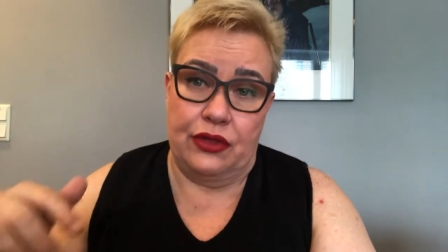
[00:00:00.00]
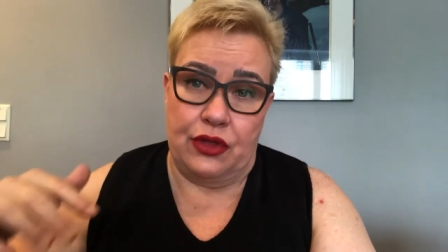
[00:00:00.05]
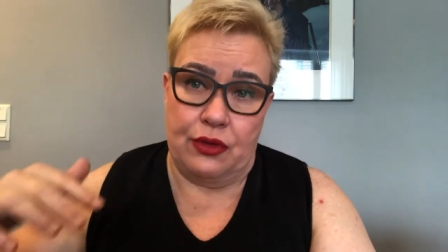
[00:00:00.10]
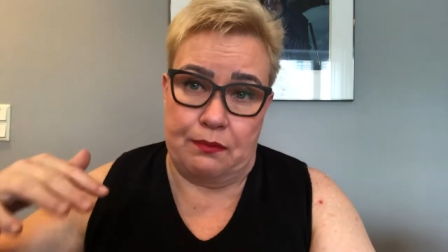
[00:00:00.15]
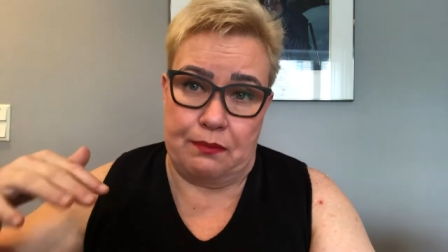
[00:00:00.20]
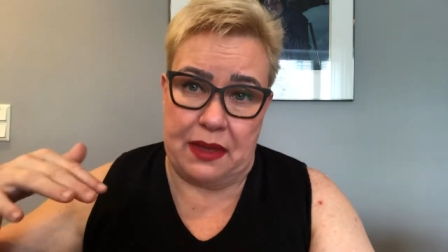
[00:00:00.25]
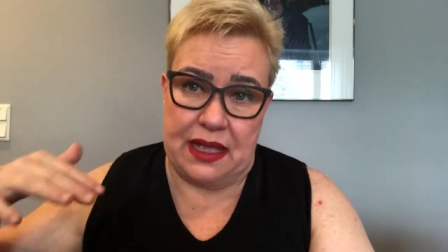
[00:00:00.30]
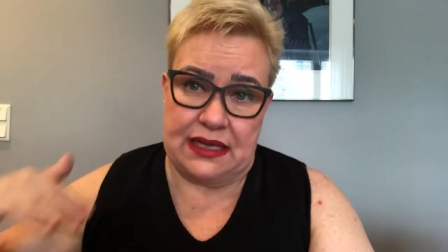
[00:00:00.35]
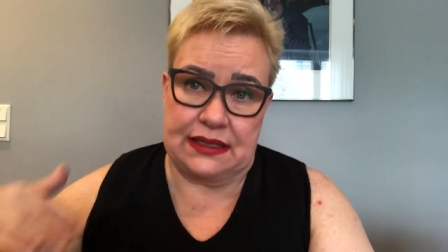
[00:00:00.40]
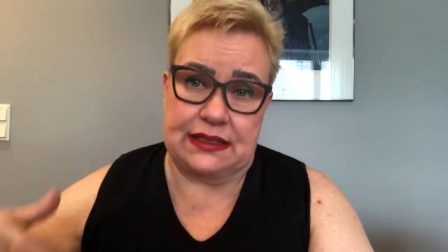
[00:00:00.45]
the
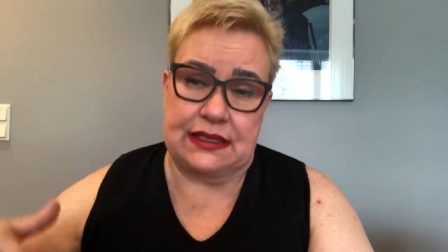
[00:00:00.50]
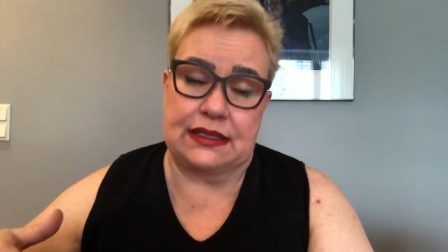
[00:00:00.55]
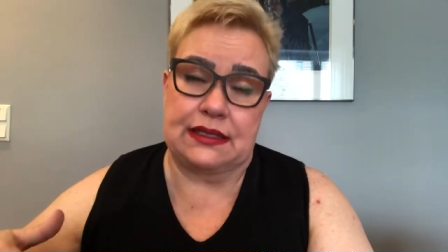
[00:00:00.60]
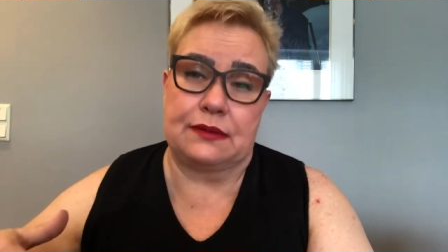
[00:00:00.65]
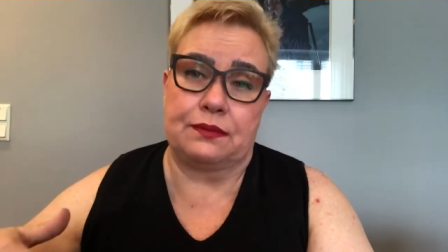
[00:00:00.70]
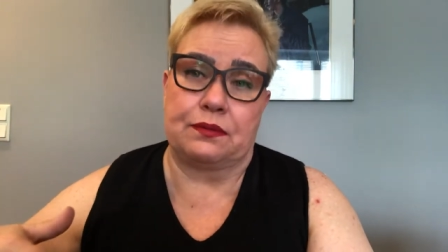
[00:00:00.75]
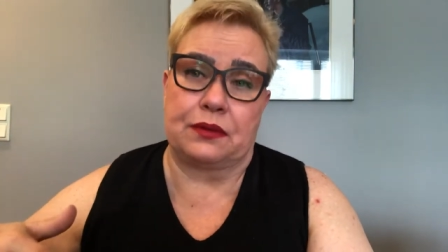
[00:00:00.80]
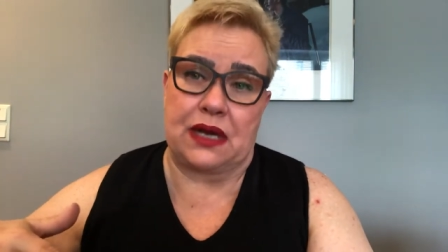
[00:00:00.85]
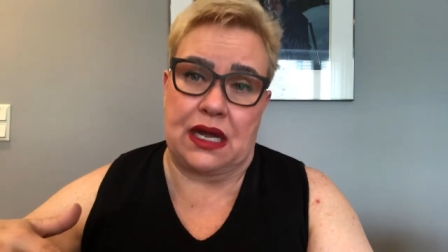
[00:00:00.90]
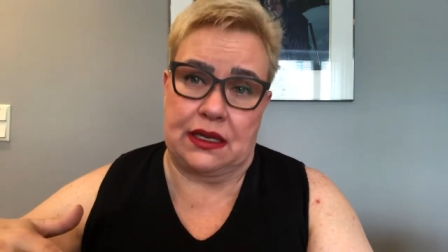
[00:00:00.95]

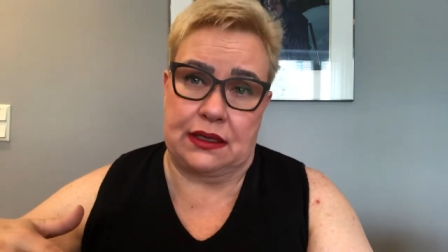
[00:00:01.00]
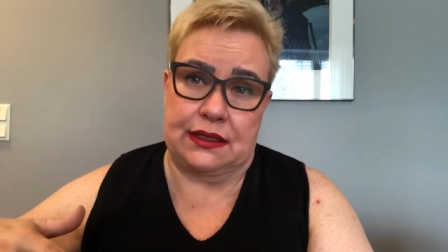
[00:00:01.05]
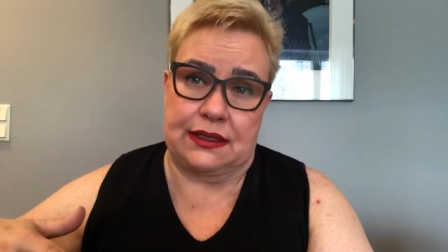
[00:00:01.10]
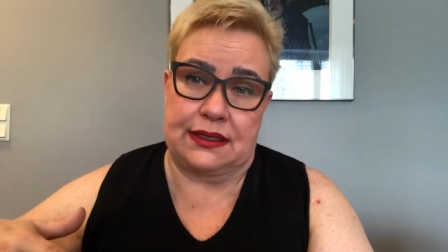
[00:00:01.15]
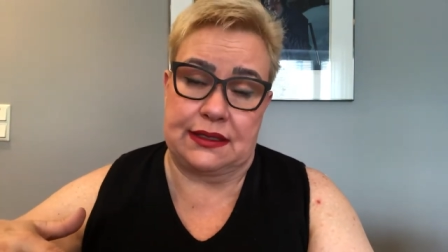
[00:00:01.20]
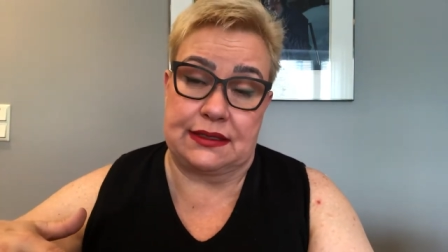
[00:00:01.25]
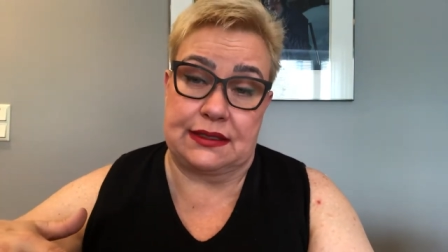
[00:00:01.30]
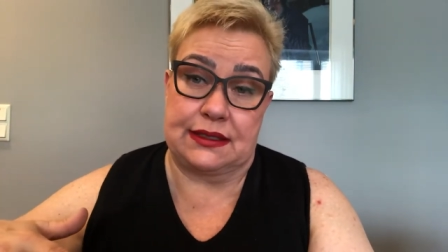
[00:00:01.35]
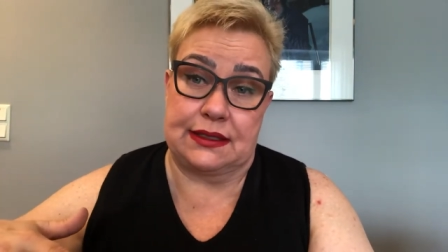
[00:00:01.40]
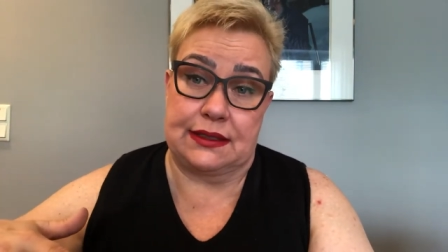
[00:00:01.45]
best
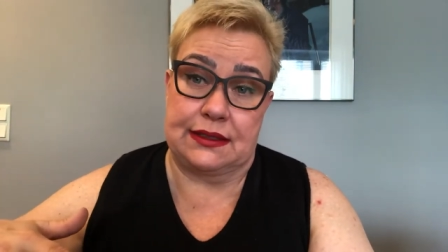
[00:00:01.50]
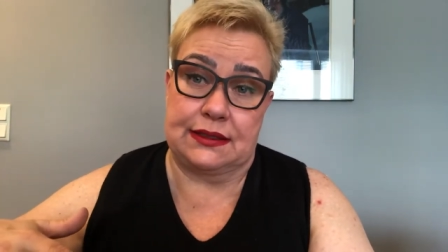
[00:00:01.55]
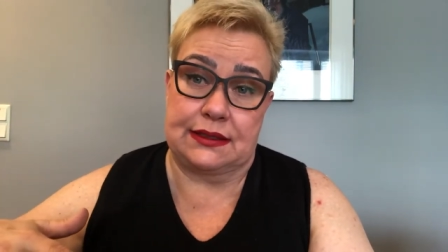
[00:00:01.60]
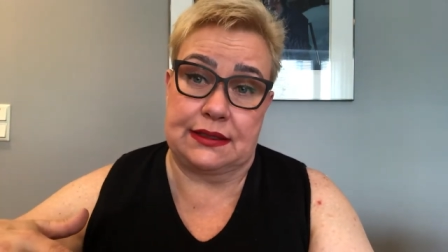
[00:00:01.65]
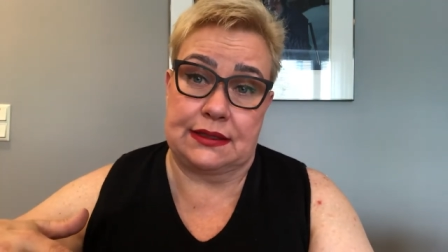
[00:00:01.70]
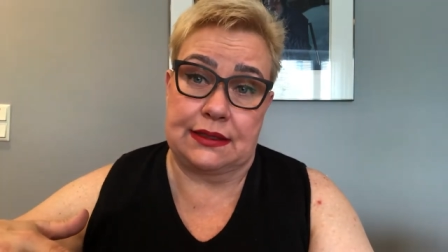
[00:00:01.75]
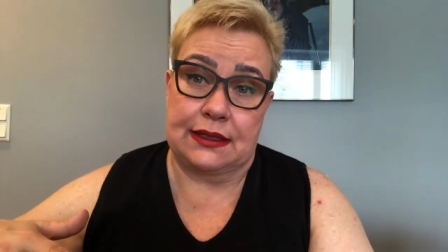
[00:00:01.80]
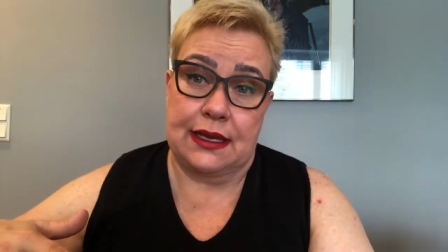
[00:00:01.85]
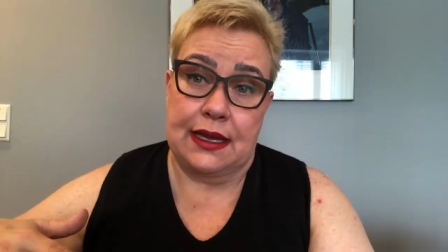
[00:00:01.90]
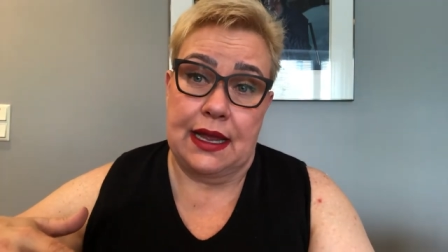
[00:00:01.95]

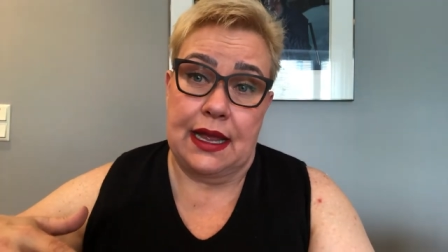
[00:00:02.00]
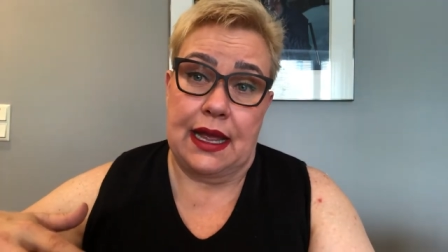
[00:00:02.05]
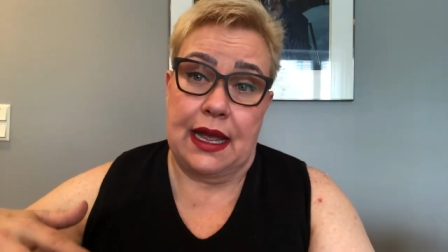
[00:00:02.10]
practices